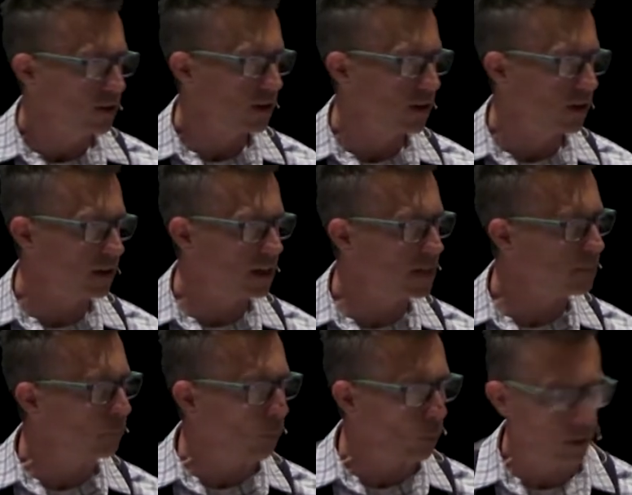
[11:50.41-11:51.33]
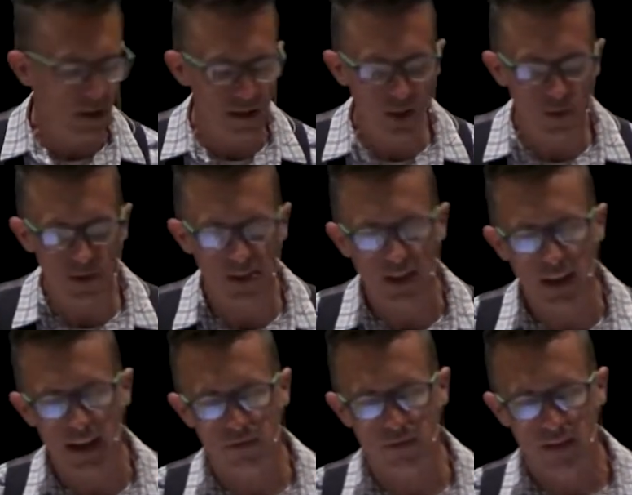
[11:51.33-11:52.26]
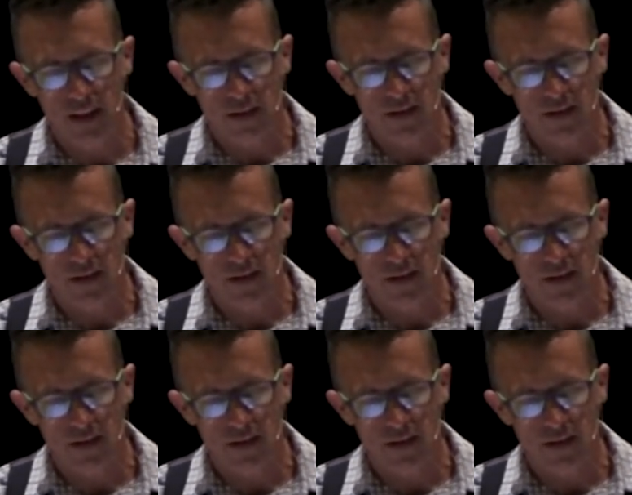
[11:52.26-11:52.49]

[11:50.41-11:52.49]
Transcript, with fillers: Uh, and he had poured into his life.